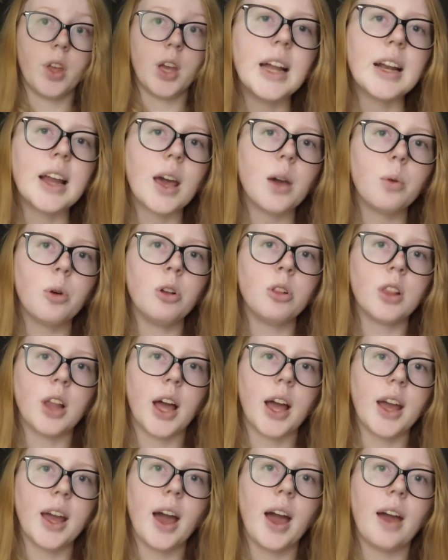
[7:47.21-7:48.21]
And I won't
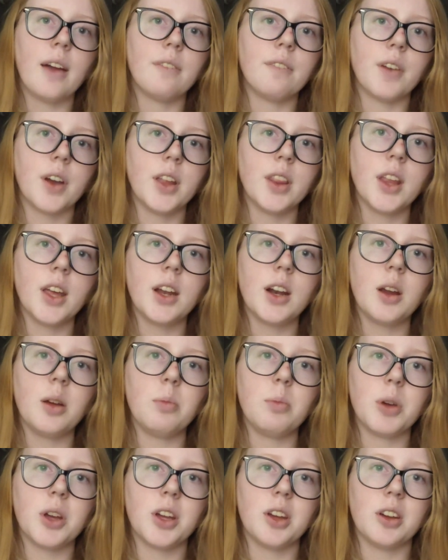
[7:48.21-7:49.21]
lie, I find
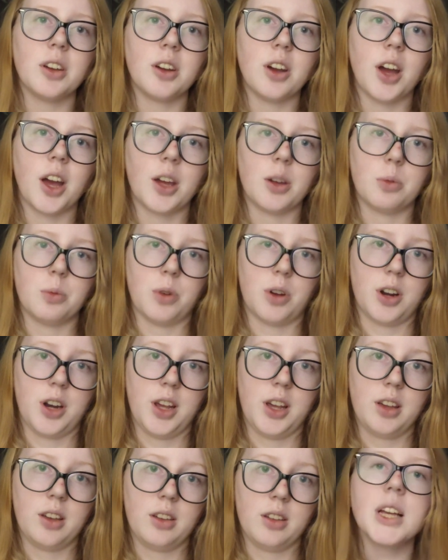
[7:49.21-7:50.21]
that a bit
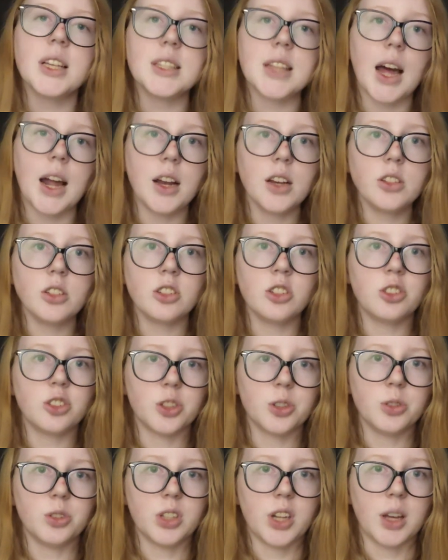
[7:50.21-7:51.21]
ironic because that is a
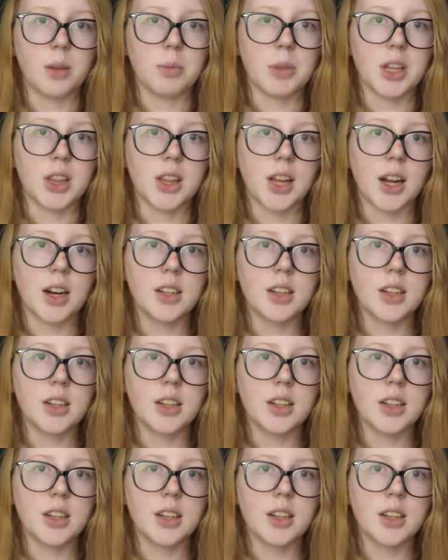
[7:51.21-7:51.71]
true statement.